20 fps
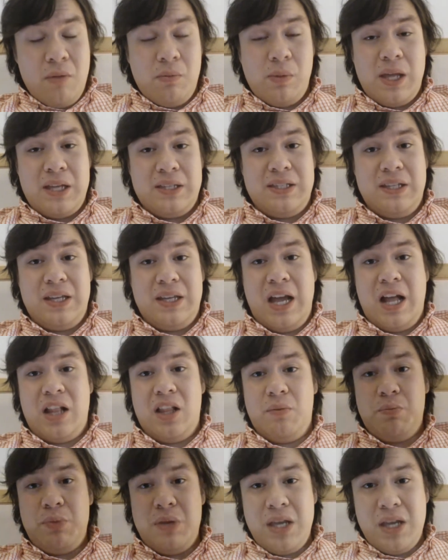placing
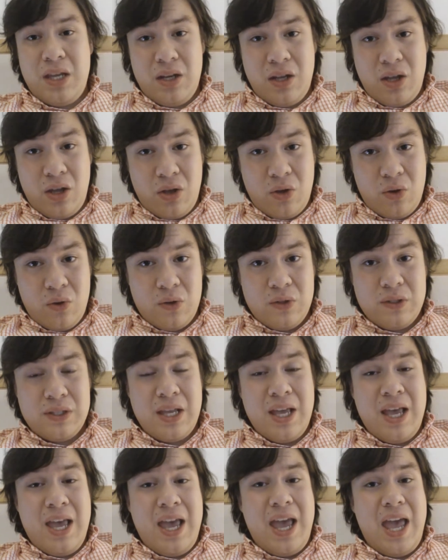
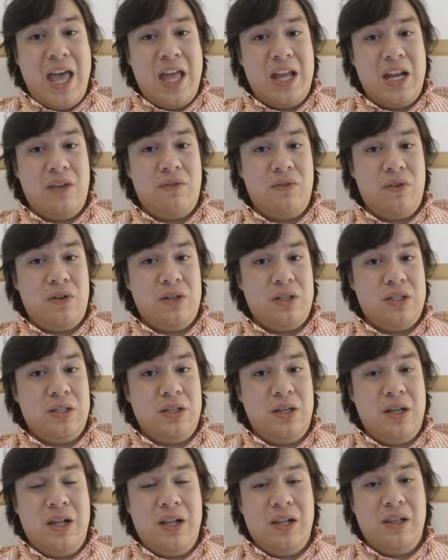jalapenos, and
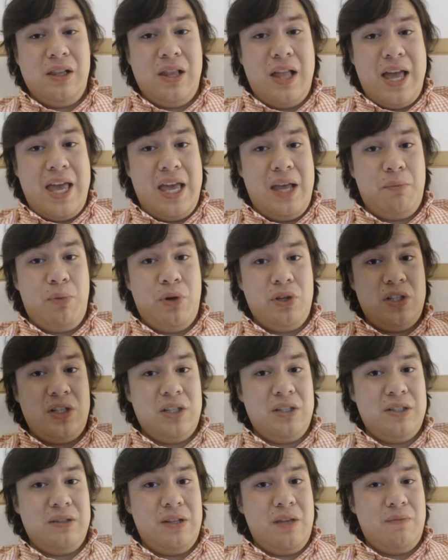even like
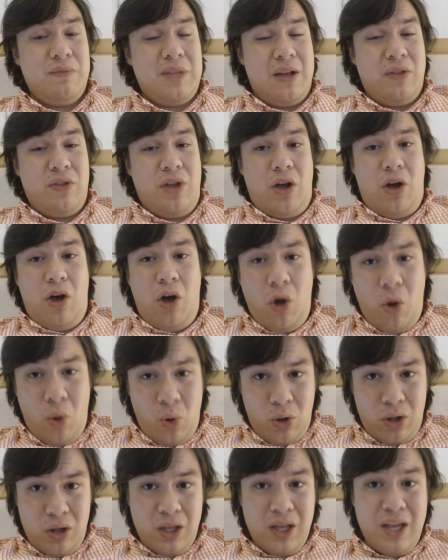pushing him down the
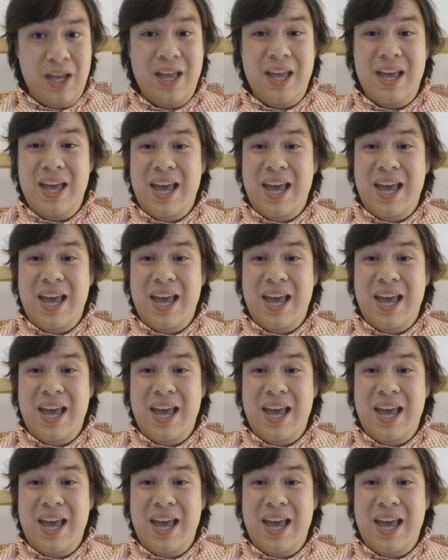hole,